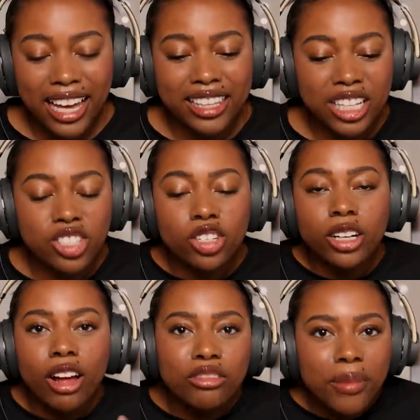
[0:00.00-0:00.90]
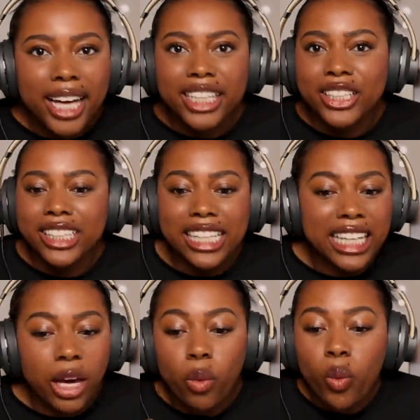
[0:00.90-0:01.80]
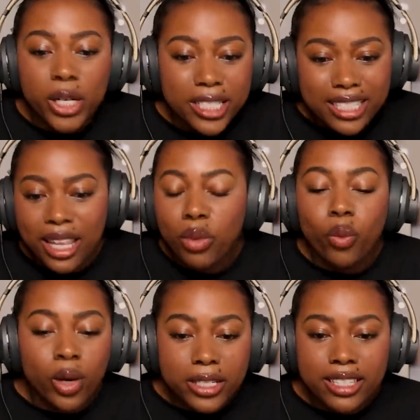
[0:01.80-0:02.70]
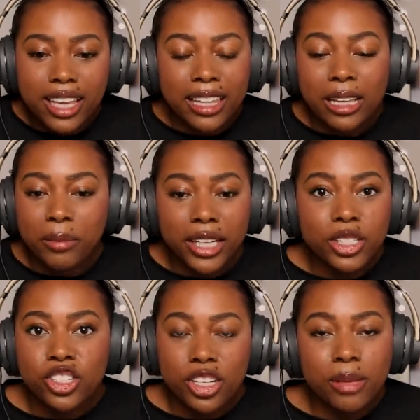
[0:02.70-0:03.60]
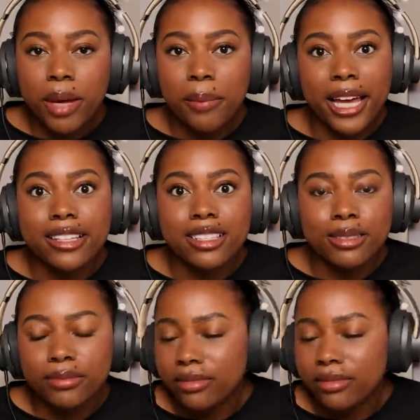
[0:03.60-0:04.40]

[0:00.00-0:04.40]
Yeah, they start off minor and then they get worse and worse. And then I'm here shit in my pants.